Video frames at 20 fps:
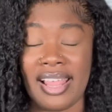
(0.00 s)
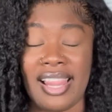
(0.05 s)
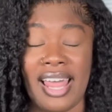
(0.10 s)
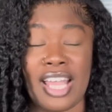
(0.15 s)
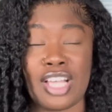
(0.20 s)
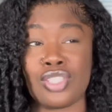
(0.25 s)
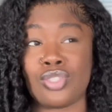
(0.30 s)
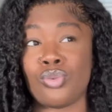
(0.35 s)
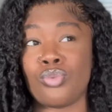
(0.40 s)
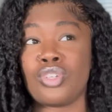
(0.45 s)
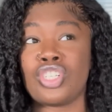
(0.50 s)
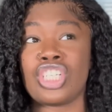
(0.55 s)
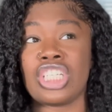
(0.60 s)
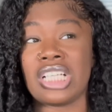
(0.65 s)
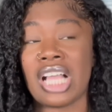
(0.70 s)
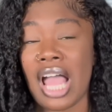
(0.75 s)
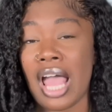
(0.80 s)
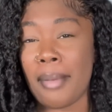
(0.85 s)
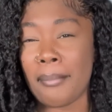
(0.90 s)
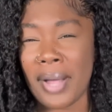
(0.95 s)
Like, as soon as she
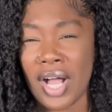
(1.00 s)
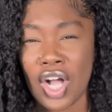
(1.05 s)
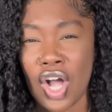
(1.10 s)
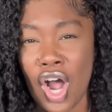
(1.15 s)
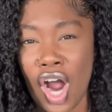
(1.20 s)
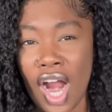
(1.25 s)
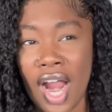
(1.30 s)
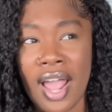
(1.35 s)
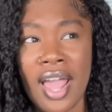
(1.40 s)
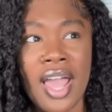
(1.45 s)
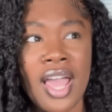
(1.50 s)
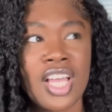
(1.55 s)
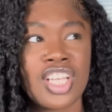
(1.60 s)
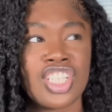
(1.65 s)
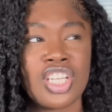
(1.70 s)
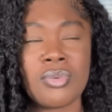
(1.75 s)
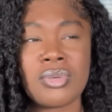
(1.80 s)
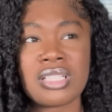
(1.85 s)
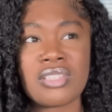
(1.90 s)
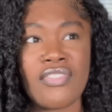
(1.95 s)
got in my car,
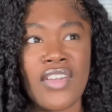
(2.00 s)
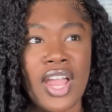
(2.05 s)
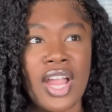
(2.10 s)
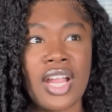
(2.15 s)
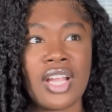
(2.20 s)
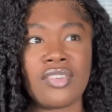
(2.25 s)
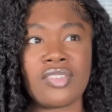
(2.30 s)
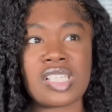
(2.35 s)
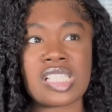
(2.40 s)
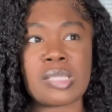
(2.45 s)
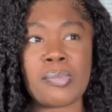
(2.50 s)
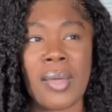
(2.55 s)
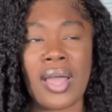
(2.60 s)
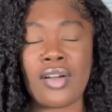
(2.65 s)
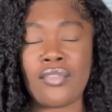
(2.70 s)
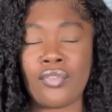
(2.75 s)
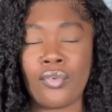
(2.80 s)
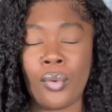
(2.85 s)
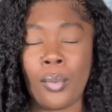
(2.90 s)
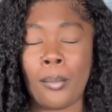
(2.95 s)
she was very
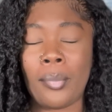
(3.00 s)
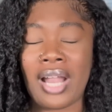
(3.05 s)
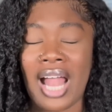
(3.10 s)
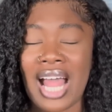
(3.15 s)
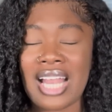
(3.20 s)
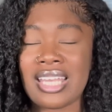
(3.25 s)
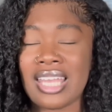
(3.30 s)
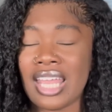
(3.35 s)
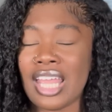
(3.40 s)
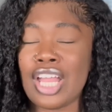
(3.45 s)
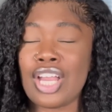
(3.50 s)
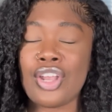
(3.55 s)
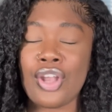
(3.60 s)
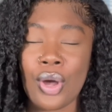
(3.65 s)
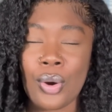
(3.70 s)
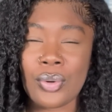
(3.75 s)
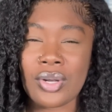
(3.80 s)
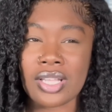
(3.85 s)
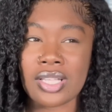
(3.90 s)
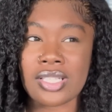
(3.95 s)
respectful. But I did
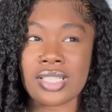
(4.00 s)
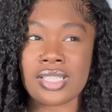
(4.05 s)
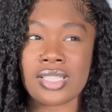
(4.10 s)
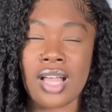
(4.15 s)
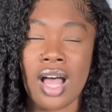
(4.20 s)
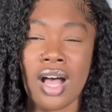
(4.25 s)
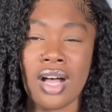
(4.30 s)
notice,